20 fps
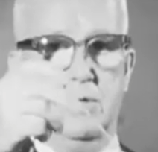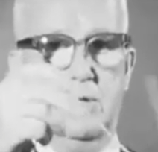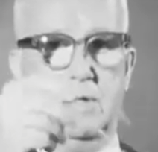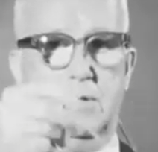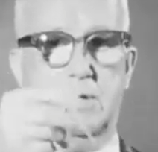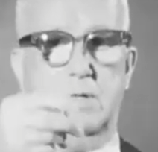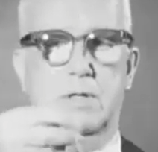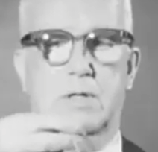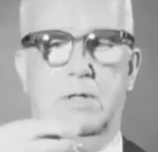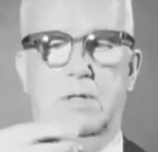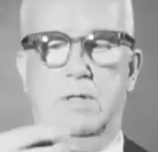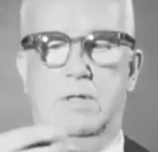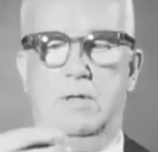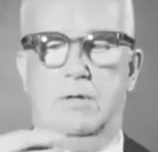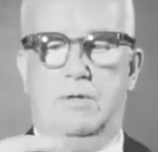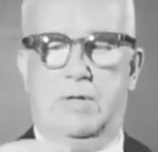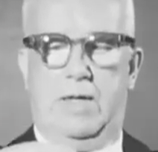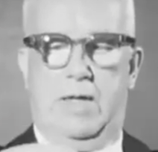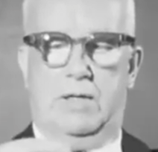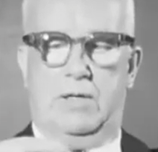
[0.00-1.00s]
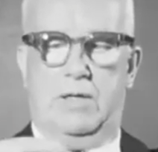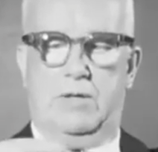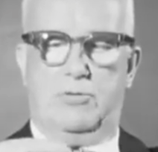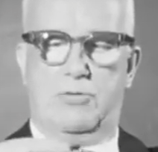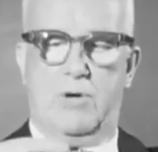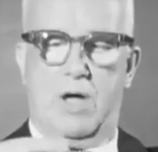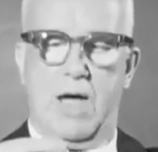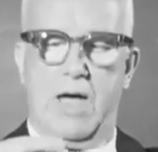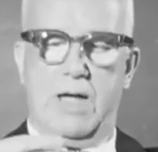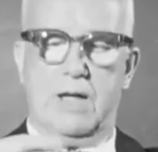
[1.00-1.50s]
that then the
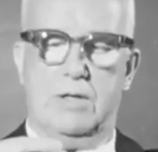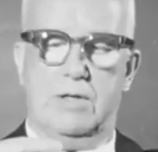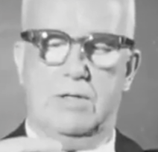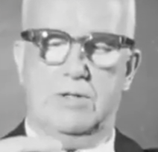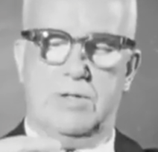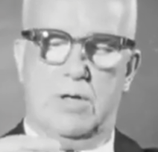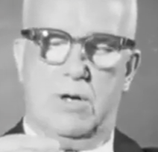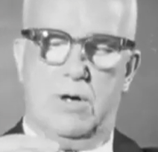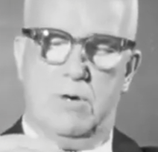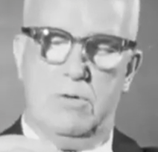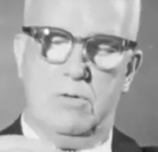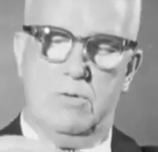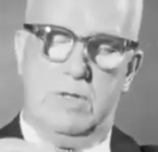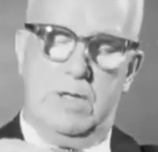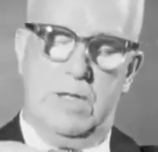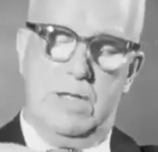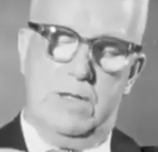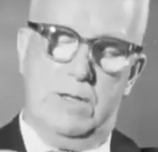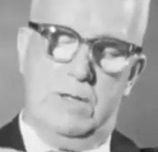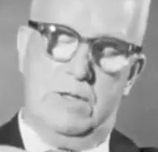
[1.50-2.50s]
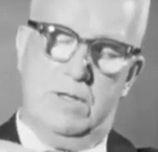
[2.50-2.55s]
triangle is the only